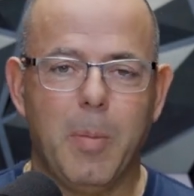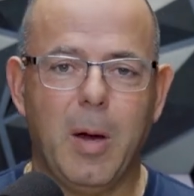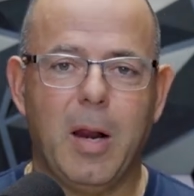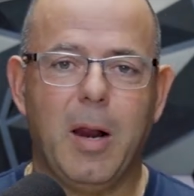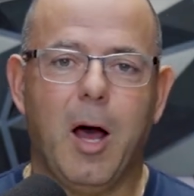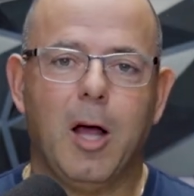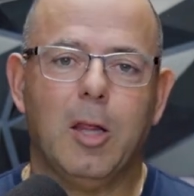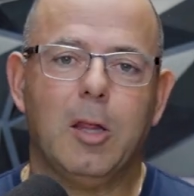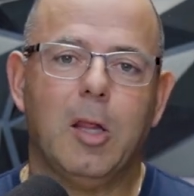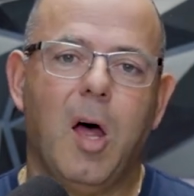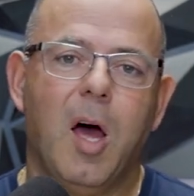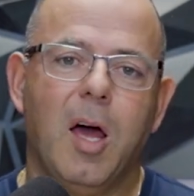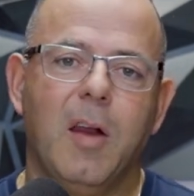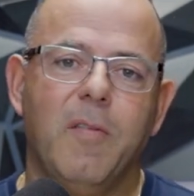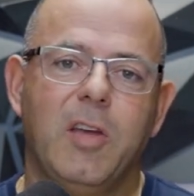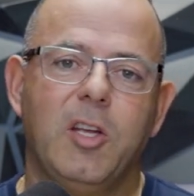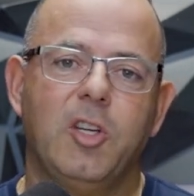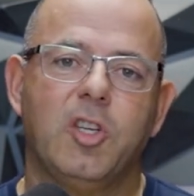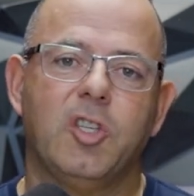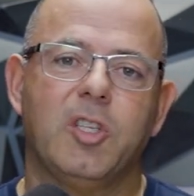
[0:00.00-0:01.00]
But a lot
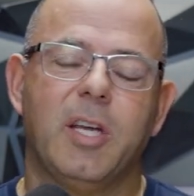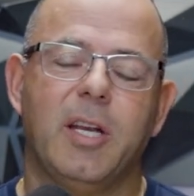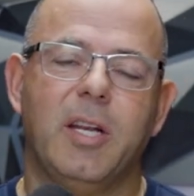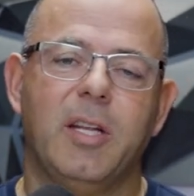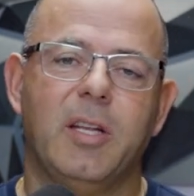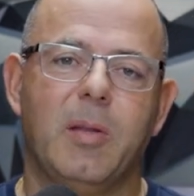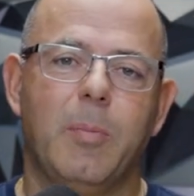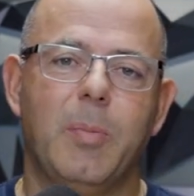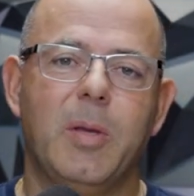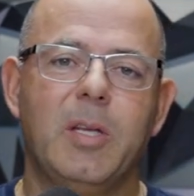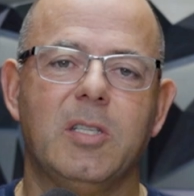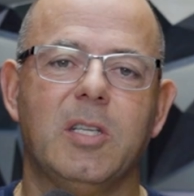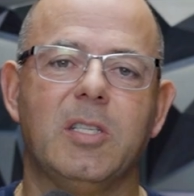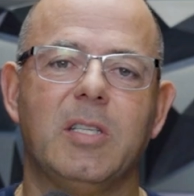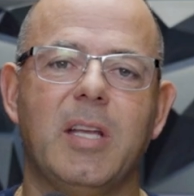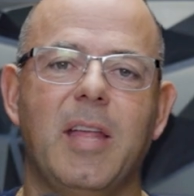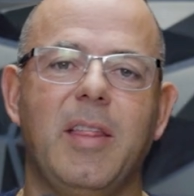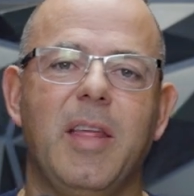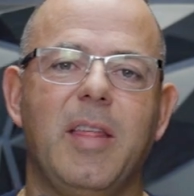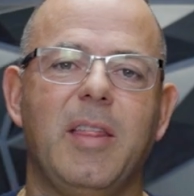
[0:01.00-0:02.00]
of agents get into the
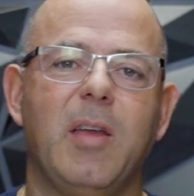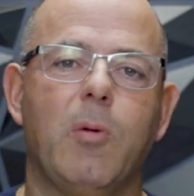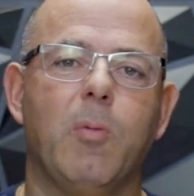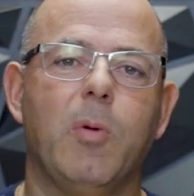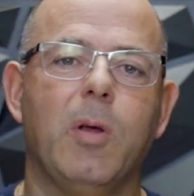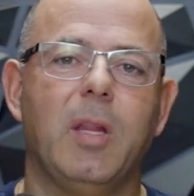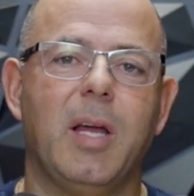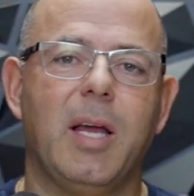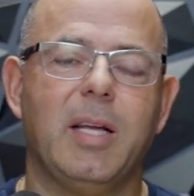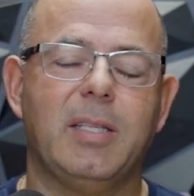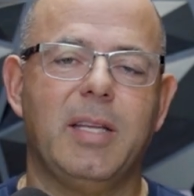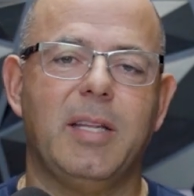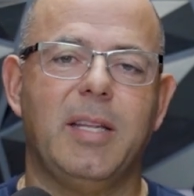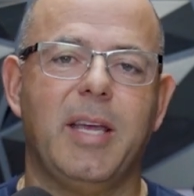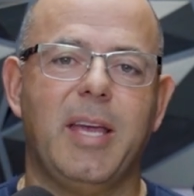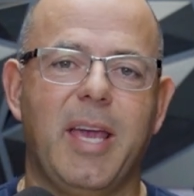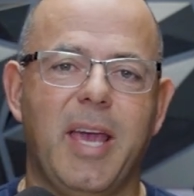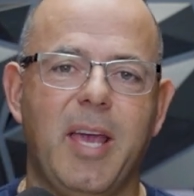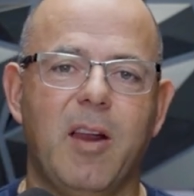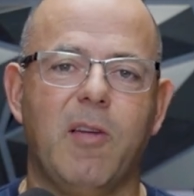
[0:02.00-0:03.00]
business and then they realize that
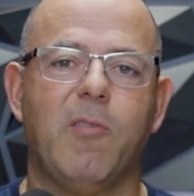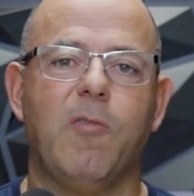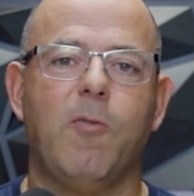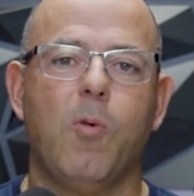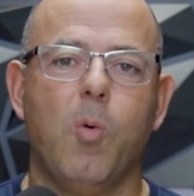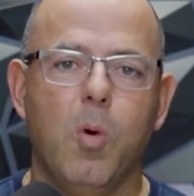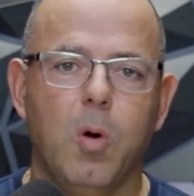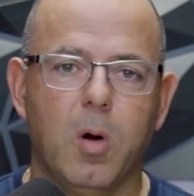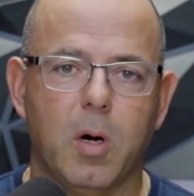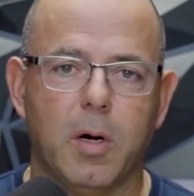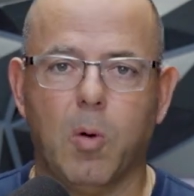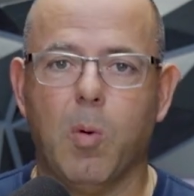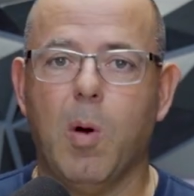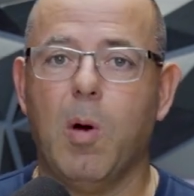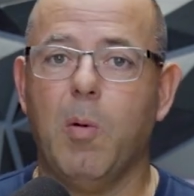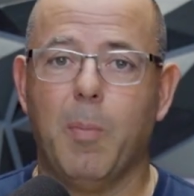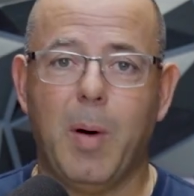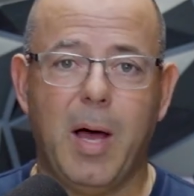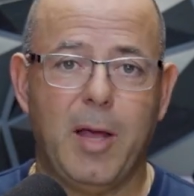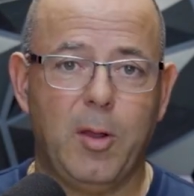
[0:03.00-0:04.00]
they can't afford to go
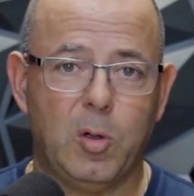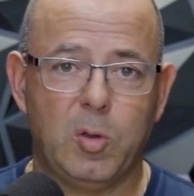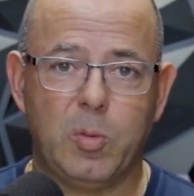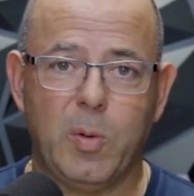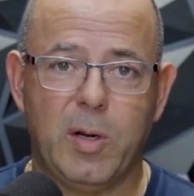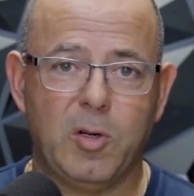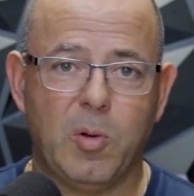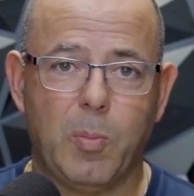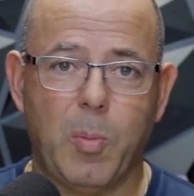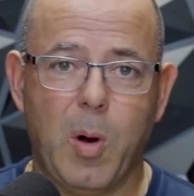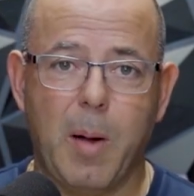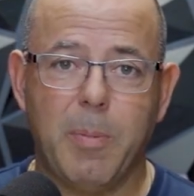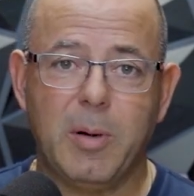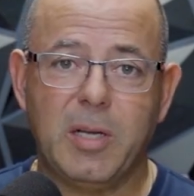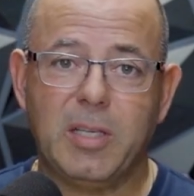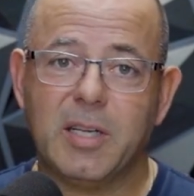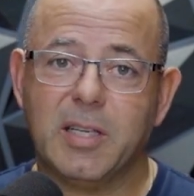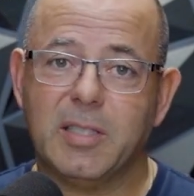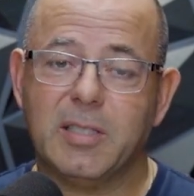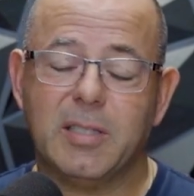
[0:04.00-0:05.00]
out and buy those rental
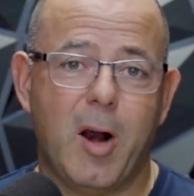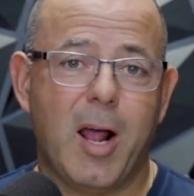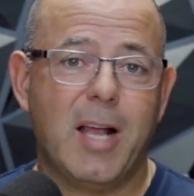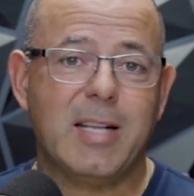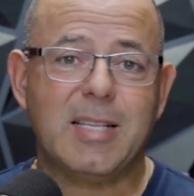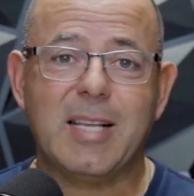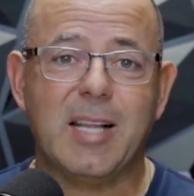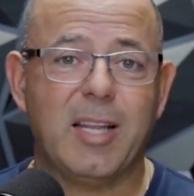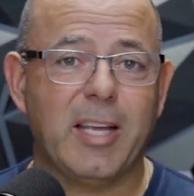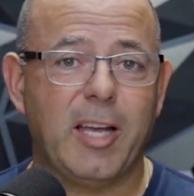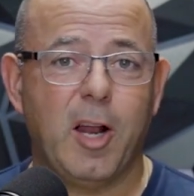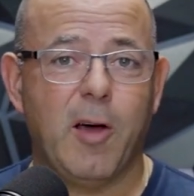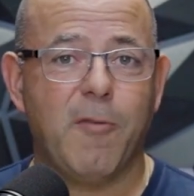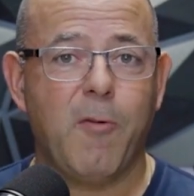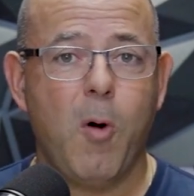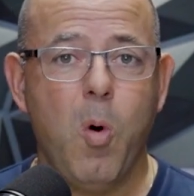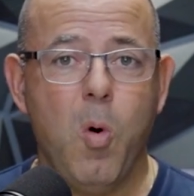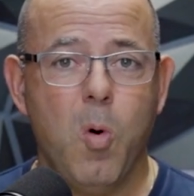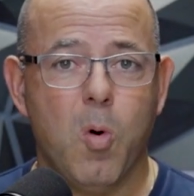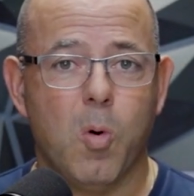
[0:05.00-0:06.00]
properties because they're not selling
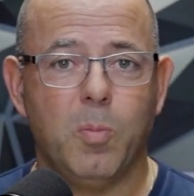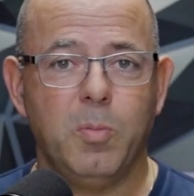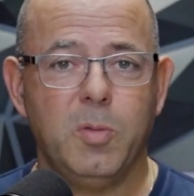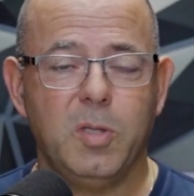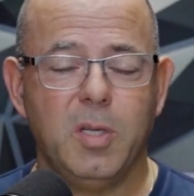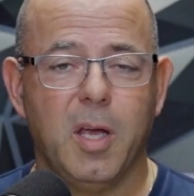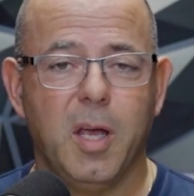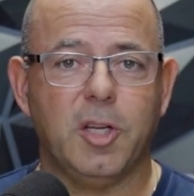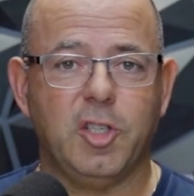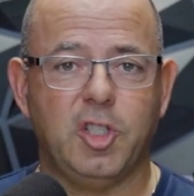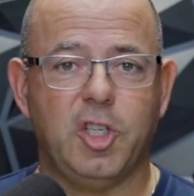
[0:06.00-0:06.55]
enough homes to